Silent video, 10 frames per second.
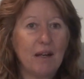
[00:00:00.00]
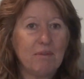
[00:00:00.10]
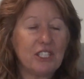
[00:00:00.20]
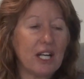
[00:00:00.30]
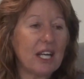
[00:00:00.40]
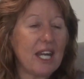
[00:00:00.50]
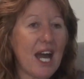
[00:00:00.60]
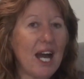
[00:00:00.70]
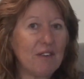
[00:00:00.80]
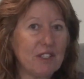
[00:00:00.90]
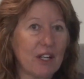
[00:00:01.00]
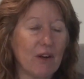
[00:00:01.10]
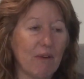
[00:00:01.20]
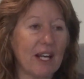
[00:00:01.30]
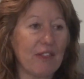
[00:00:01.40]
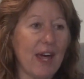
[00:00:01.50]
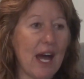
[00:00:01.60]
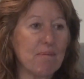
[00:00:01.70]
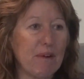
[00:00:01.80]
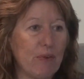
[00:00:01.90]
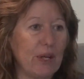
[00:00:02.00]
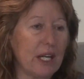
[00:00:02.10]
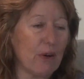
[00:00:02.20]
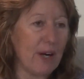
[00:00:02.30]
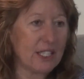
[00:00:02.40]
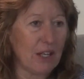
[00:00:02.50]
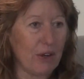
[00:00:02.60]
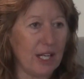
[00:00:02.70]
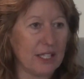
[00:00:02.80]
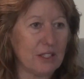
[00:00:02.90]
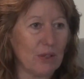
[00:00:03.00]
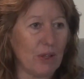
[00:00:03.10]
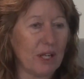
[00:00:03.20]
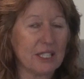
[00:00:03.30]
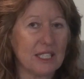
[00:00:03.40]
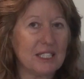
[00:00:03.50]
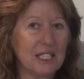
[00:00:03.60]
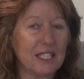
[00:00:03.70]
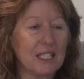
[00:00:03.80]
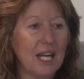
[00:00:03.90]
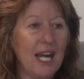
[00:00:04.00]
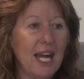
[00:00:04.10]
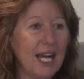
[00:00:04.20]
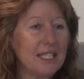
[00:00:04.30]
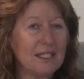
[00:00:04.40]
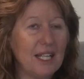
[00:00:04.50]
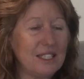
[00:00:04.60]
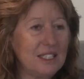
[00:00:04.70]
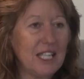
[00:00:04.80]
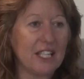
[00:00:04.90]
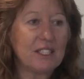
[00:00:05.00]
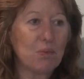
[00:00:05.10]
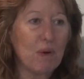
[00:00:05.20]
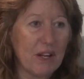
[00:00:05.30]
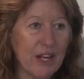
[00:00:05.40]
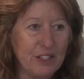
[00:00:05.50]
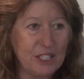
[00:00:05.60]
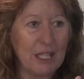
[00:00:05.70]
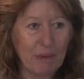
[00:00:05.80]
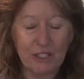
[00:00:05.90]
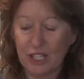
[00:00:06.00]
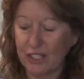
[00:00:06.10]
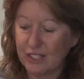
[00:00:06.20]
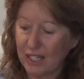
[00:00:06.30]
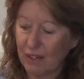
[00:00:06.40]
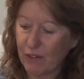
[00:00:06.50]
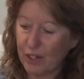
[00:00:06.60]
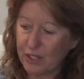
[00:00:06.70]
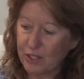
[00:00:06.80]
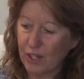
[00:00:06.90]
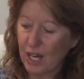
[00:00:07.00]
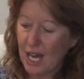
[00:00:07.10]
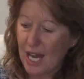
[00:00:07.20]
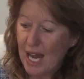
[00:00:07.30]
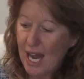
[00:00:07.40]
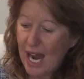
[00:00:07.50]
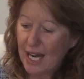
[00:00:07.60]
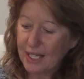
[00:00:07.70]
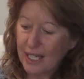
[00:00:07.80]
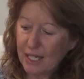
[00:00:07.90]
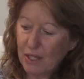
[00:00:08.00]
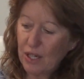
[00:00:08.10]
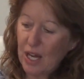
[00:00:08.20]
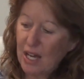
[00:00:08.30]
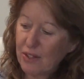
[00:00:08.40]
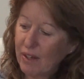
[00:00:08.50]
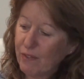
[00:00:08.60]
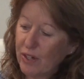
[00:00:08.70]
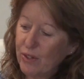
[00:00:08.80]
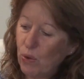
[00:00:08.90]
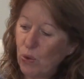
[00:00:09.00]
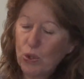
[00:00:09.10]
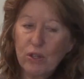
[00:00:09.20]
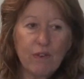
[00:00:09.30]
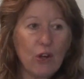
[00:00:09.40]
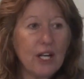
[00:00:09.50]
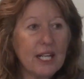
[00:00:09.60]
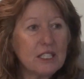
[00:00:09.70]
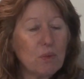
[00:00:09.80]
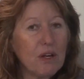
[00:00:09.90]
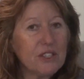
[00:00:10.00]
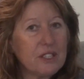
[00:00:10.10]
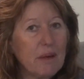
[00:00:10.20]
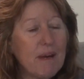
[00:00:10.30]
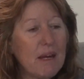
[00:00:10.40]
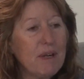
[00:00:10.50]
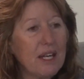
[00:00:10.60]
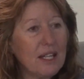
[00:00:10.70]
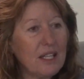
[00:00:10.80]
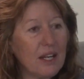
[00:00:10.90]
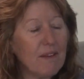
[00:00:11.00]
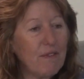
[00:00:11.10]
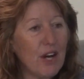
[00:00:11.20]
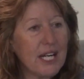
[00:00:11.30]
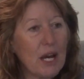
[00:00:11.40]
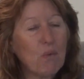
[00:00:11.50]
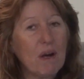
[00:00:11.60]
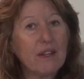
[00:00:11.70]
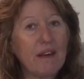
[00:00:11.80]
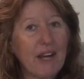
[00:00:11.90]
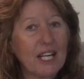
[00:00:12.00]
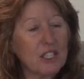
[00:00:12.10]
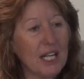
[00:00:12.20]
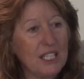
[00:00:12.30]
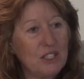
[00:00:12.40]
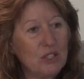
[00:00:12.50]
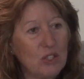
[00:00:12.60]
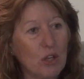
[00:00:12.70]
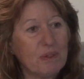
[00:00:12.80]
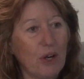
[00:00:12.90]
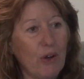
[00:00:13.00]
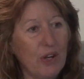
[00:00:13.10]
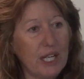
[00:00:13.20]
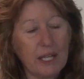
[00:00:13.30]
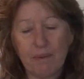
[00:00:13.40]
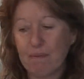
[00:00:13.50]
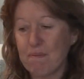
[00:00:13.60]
Michelle, you have to correct that before you correct a learning disorder, because it's just one of those stepping stones that you've got to do. And then you've got an order of learning as well, so maybe you can find out where they've actually stopped learning.